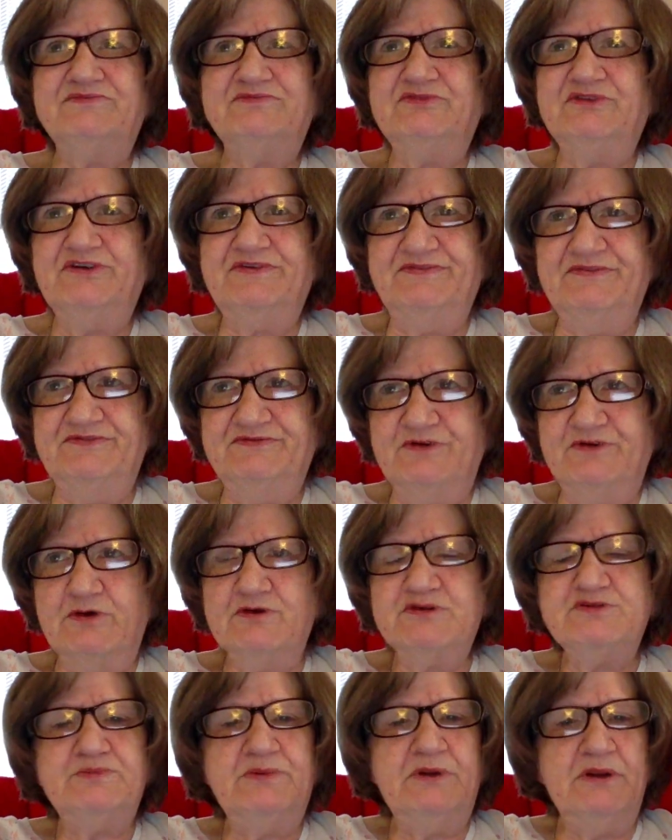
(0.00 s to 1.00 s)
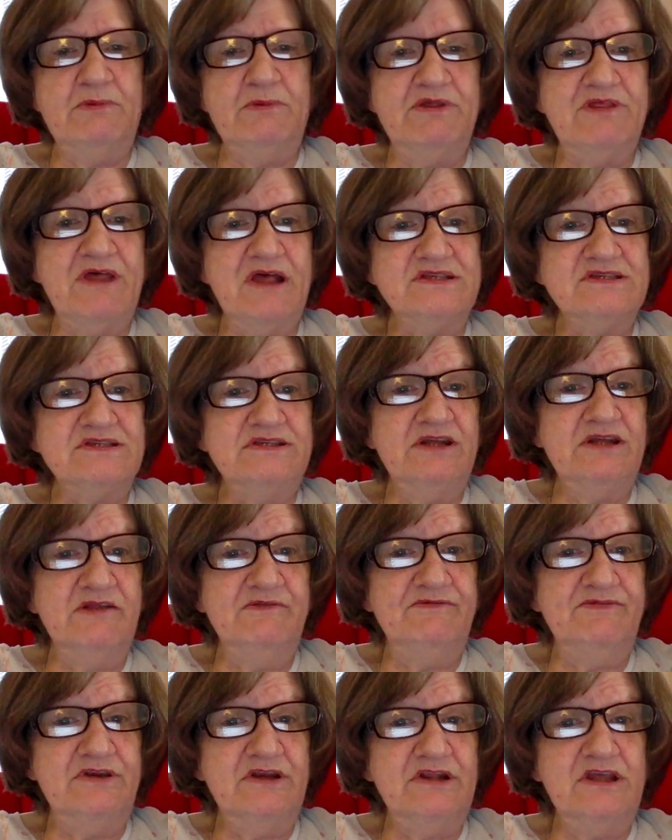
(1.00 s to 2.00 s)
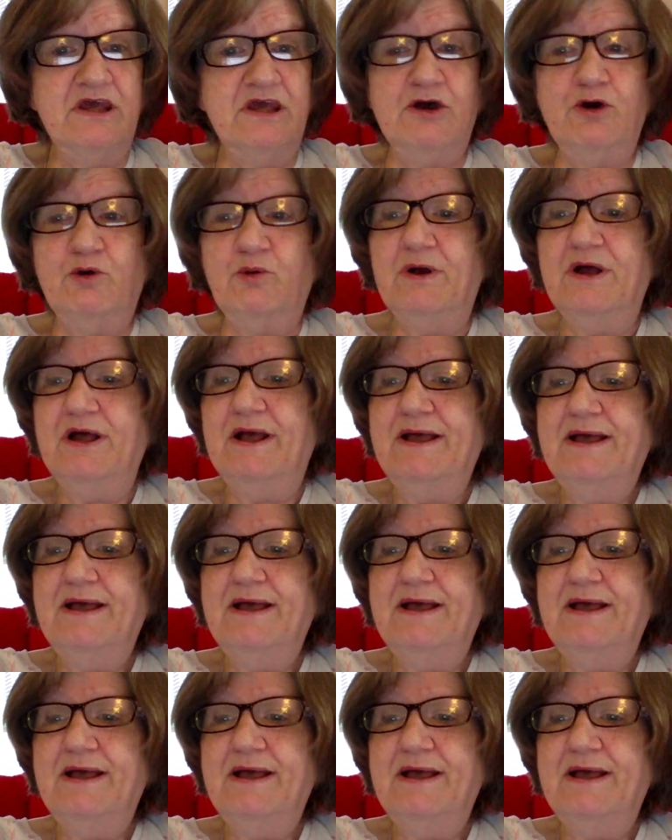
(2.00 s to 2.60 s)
for different folks. But anyway, that's another video.